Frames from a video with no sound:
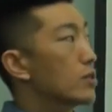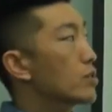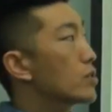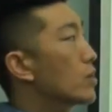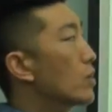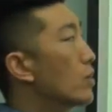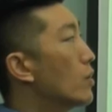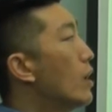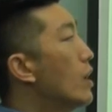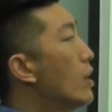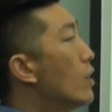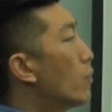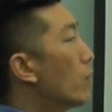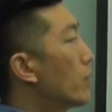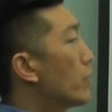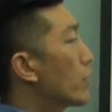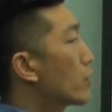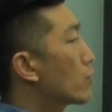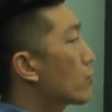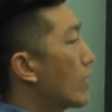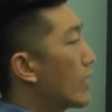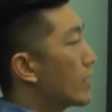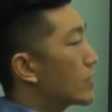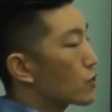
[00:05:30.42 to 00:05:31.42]
So when the
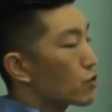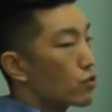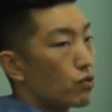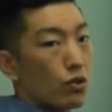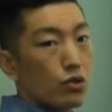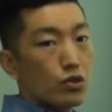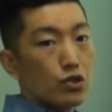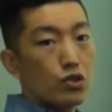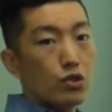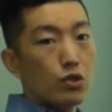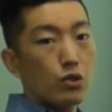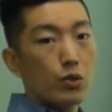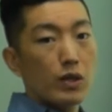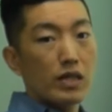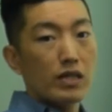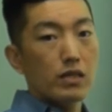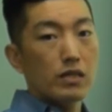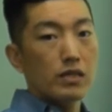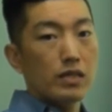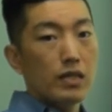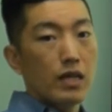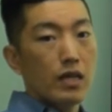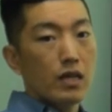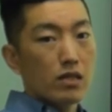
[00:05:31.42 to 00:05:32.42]
grass grows too
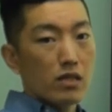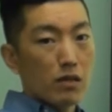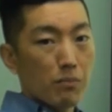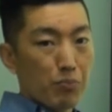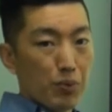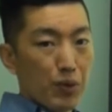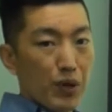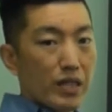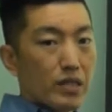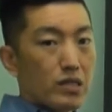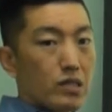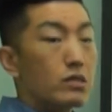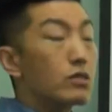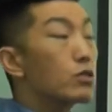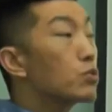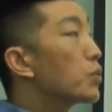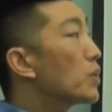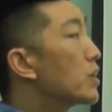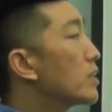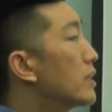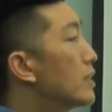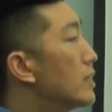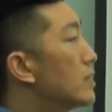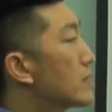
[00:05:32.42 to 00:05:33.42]
quickly, the places
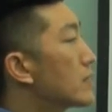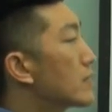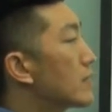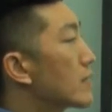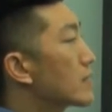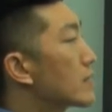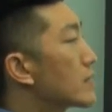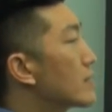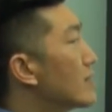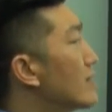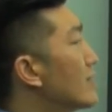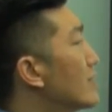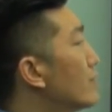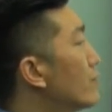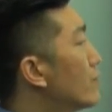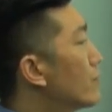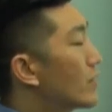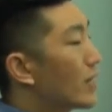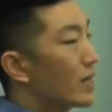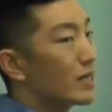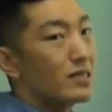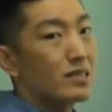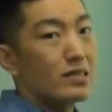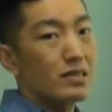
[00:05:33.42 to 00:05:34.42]
where the insects
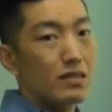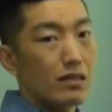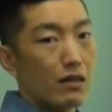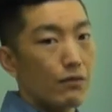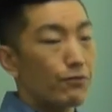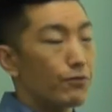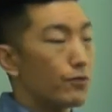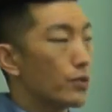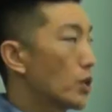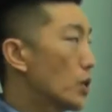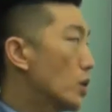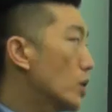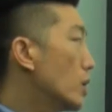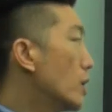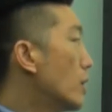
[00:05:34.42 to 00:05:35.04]
live, they suffer.